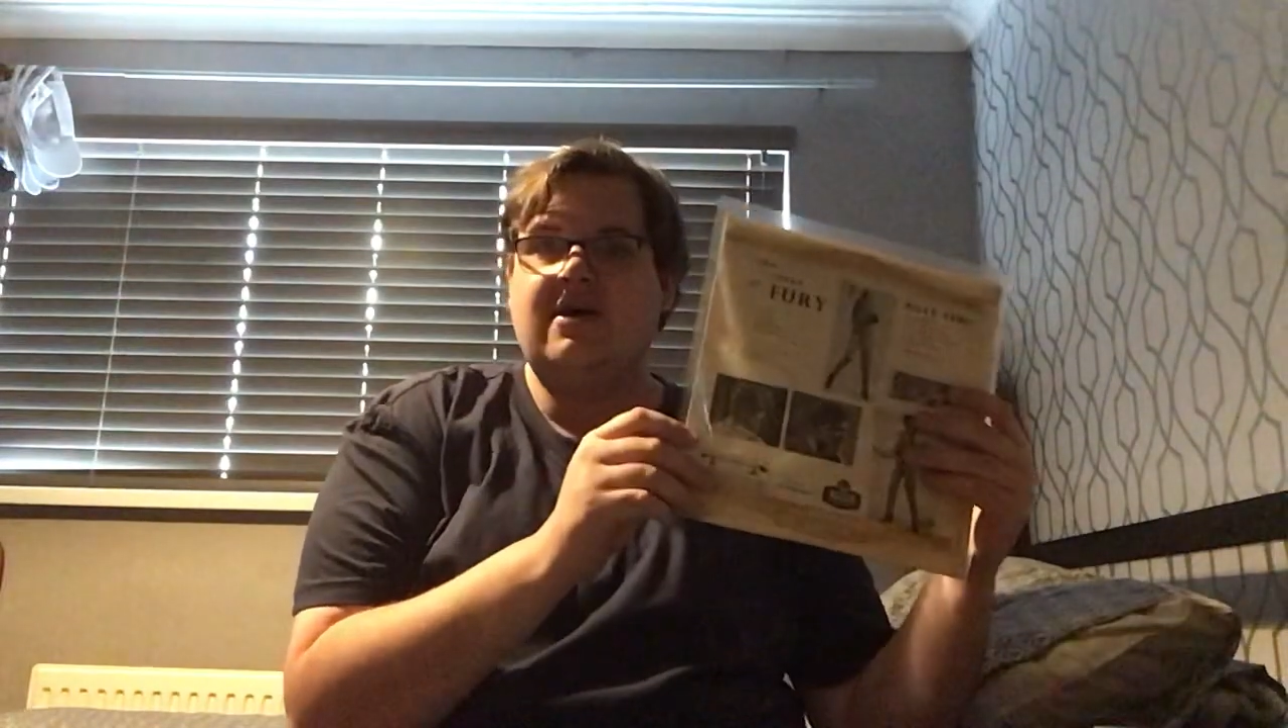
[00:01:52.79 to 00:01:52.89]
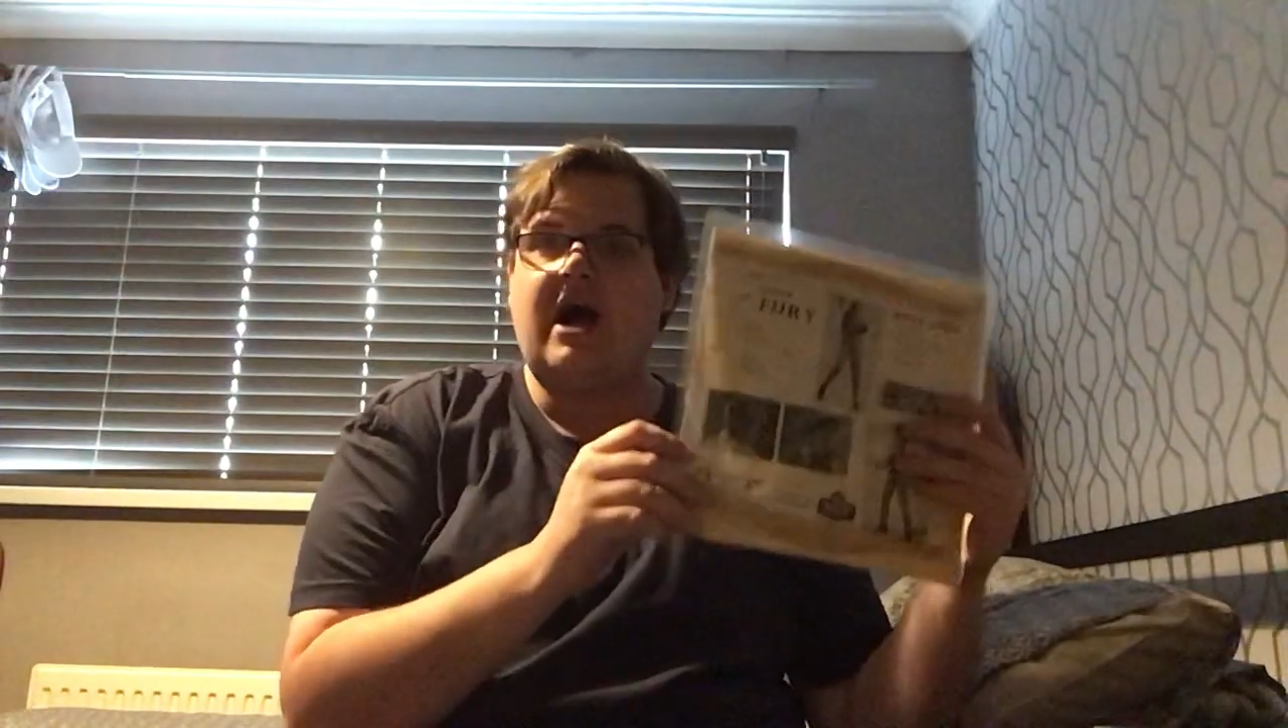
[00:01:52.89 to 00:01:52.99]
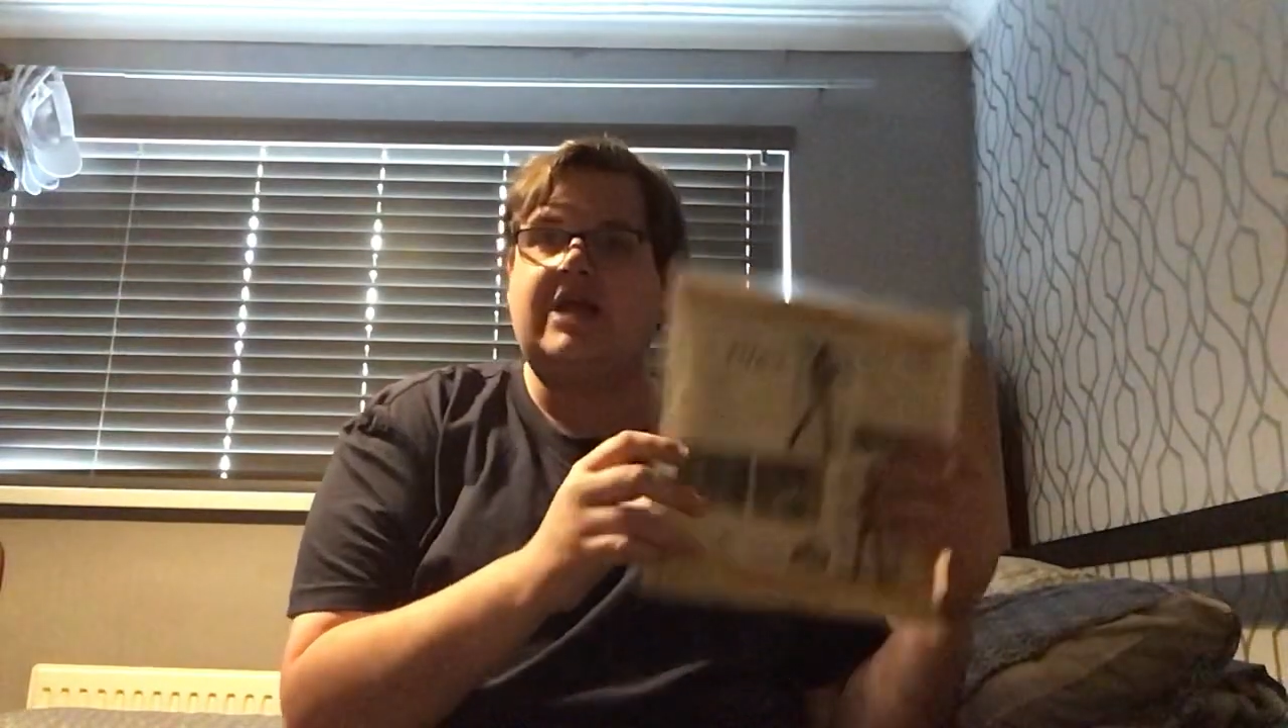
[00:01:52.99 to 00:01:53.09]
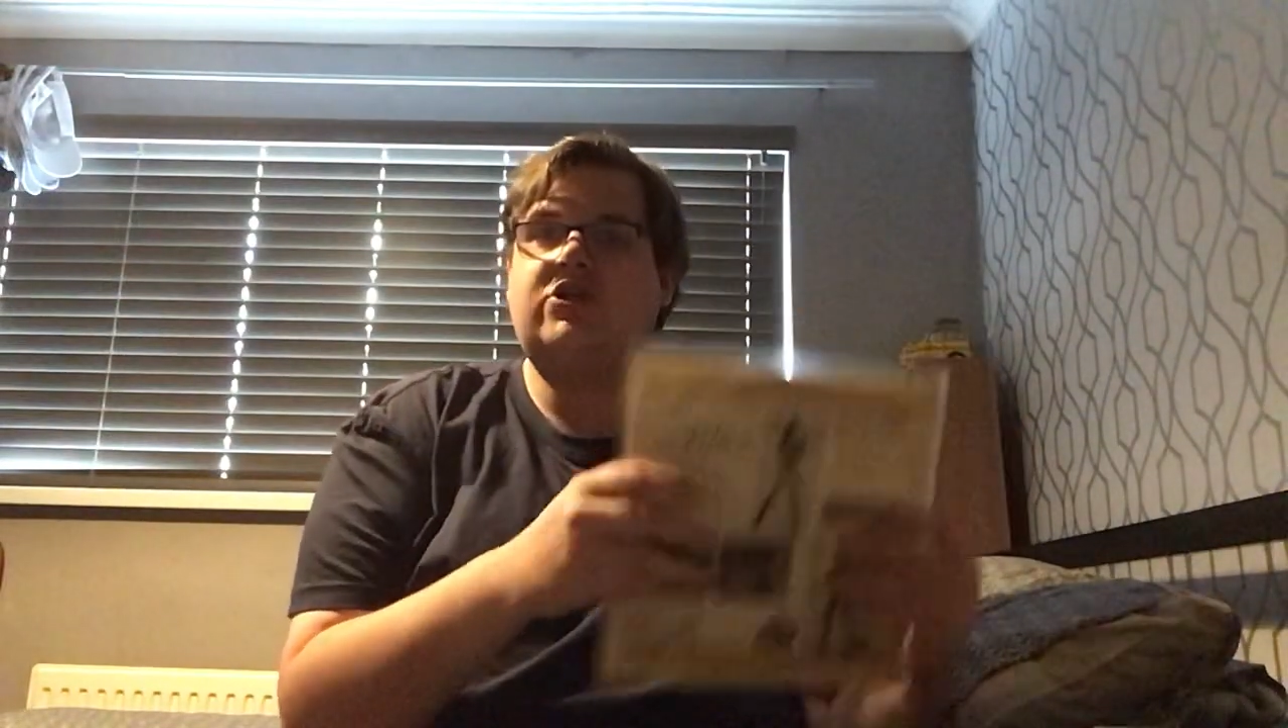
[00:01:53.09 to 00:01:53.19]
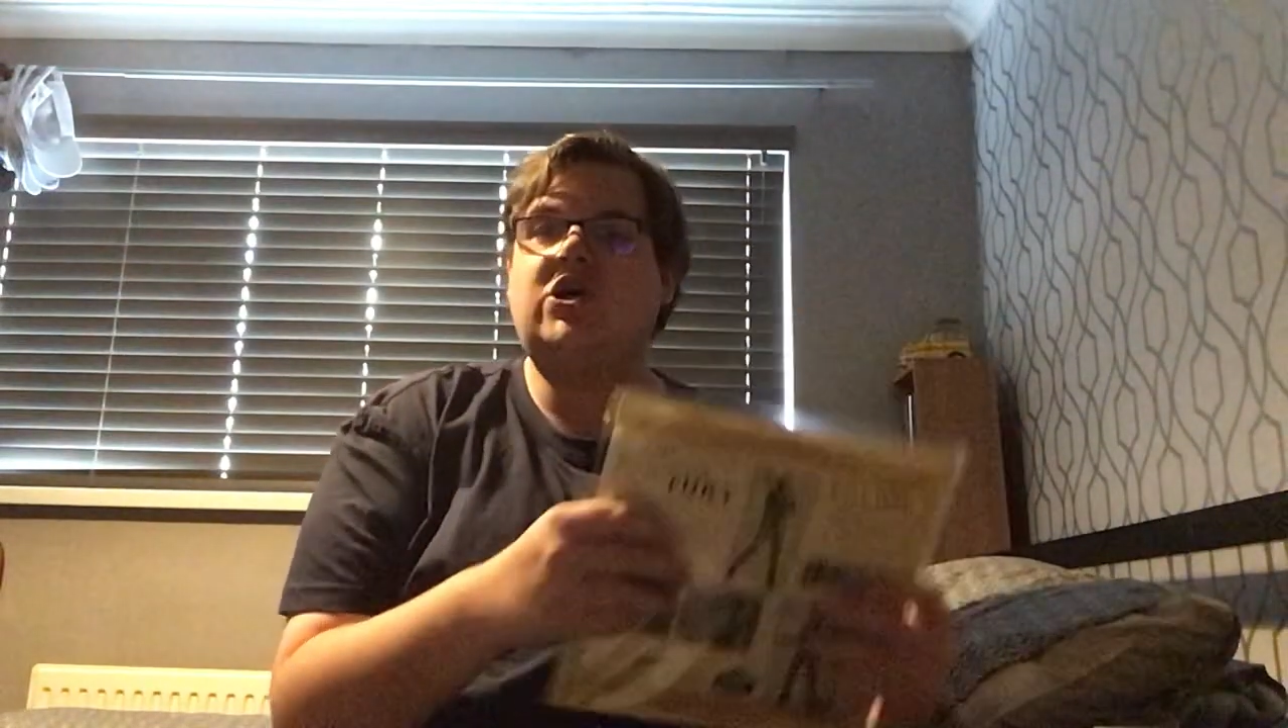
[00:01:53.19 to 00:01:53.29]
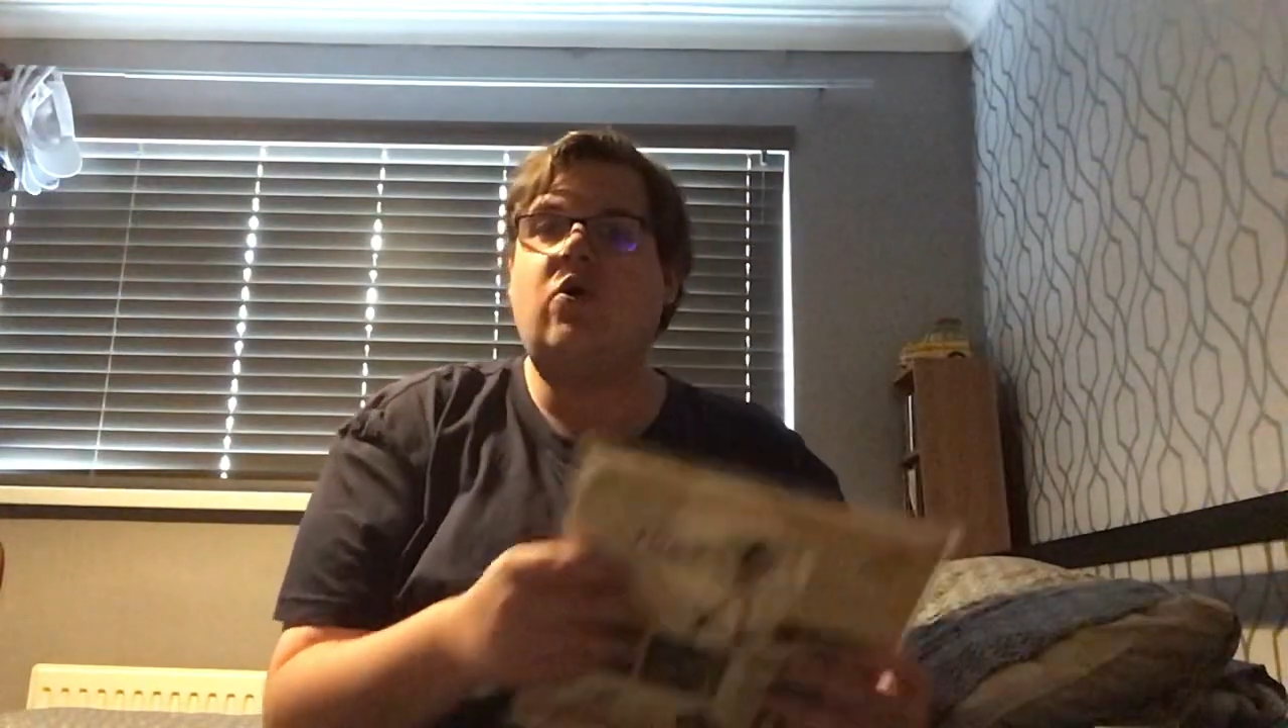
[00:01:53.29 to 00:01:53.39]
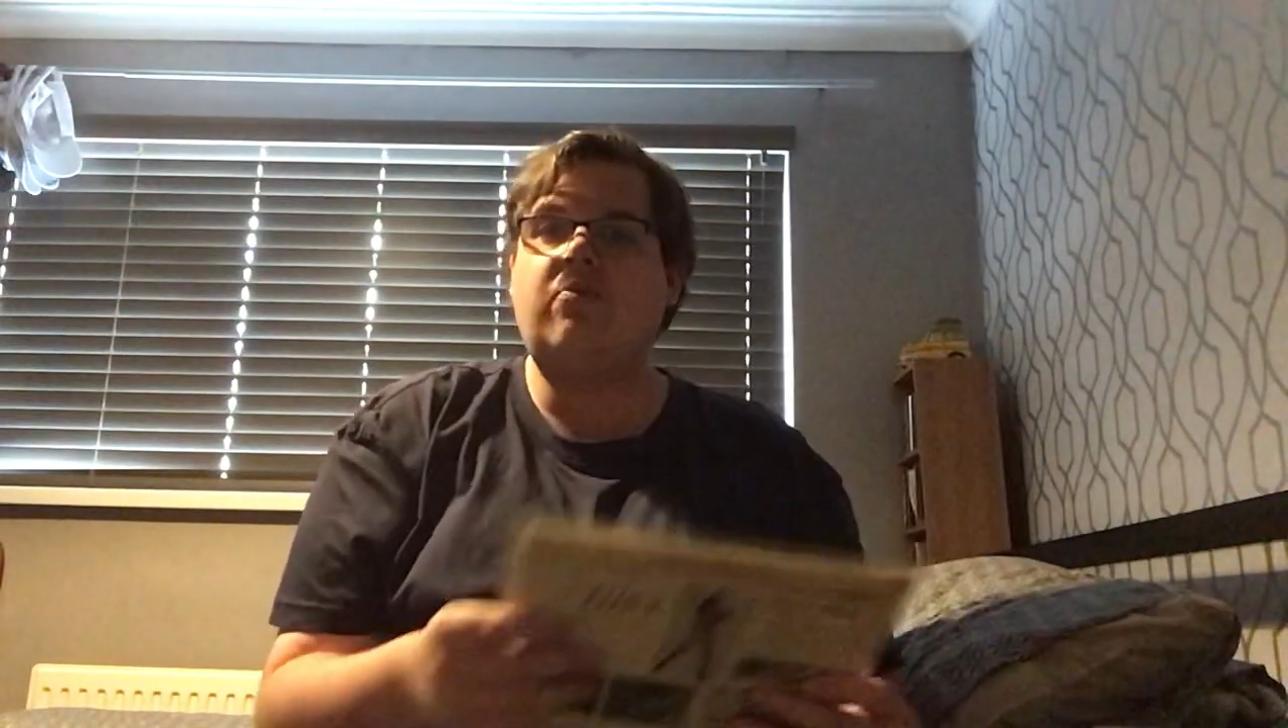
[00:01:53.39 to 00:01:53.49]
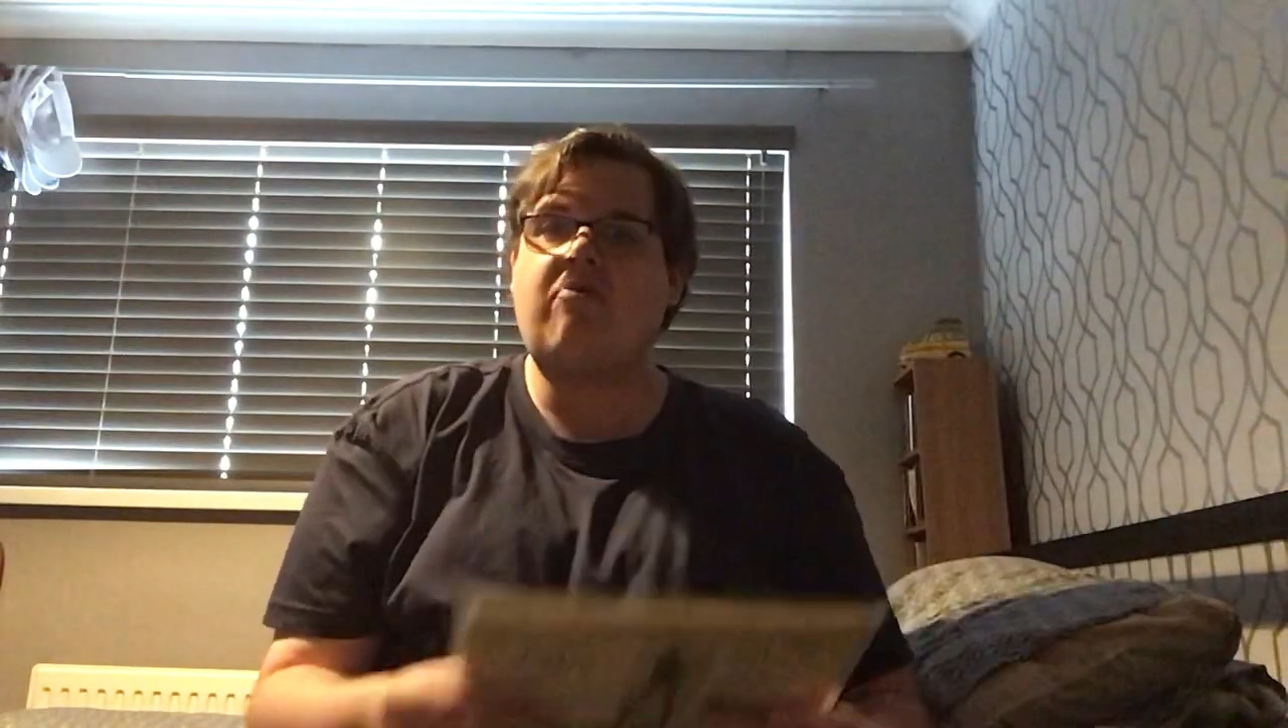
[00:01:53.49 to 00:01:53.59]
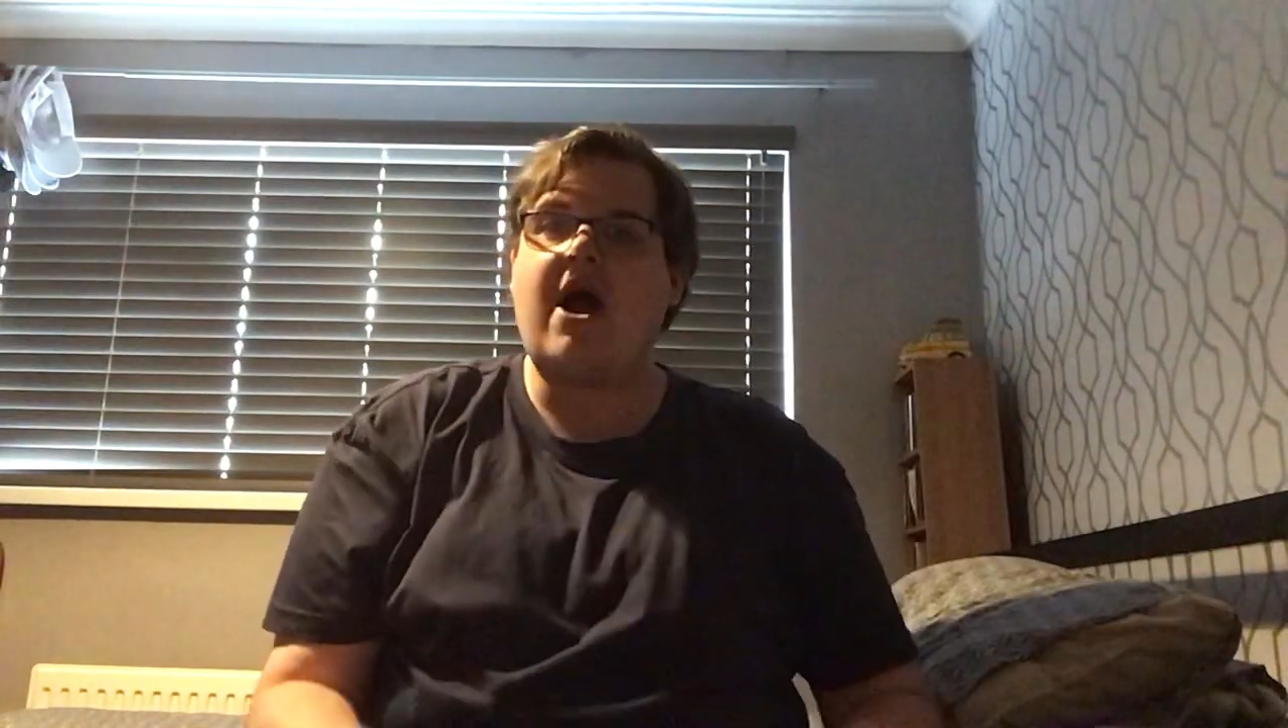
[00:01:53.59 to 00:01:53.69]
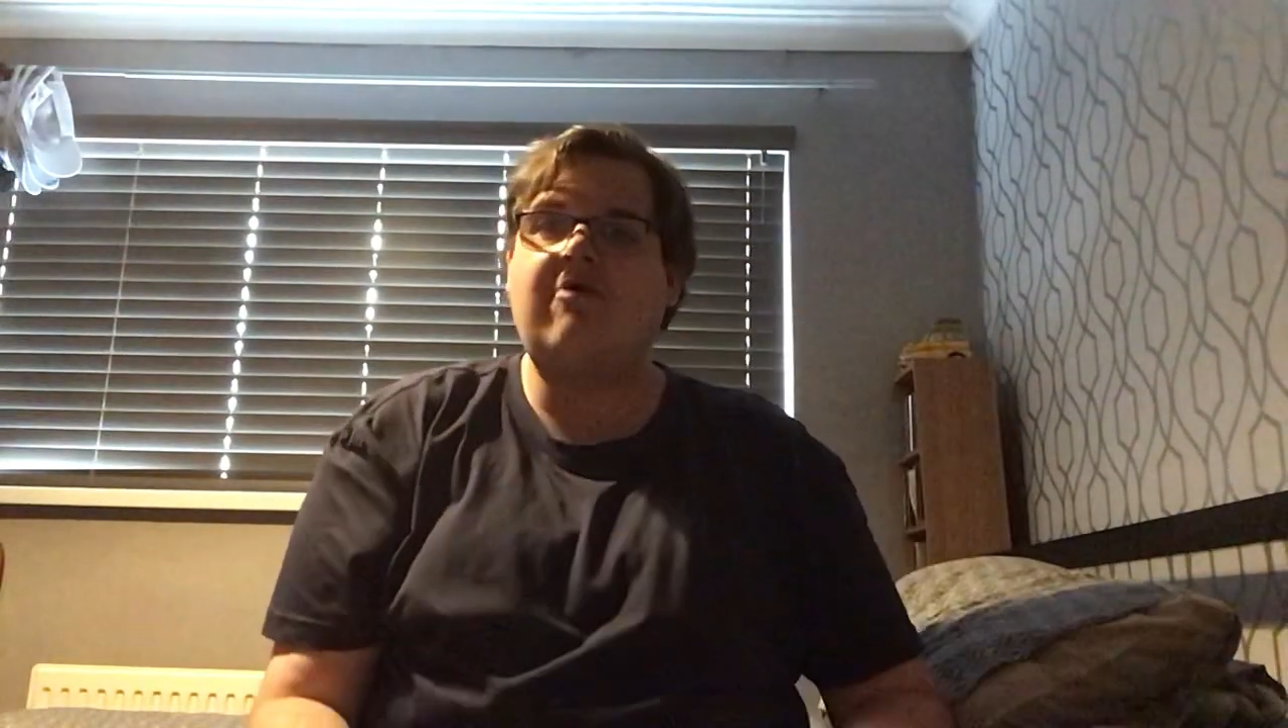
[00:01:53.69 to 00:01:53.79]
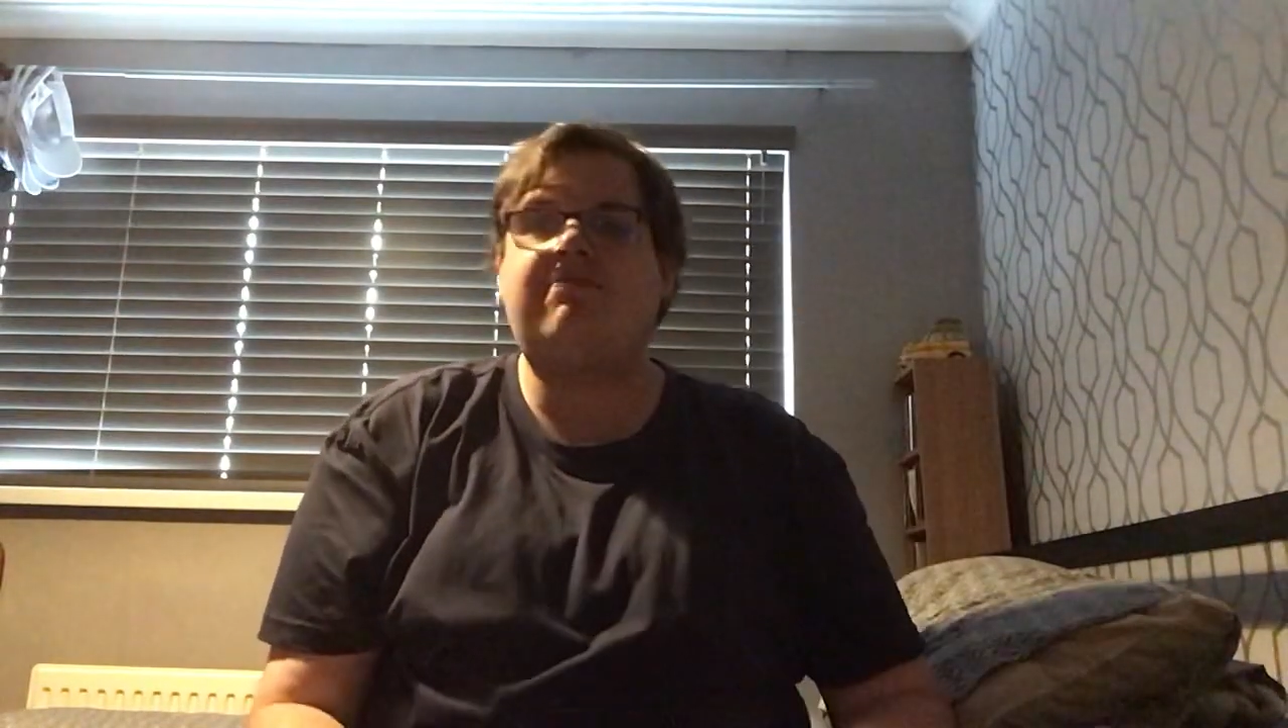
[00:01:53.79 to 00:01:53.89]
and Joe Brown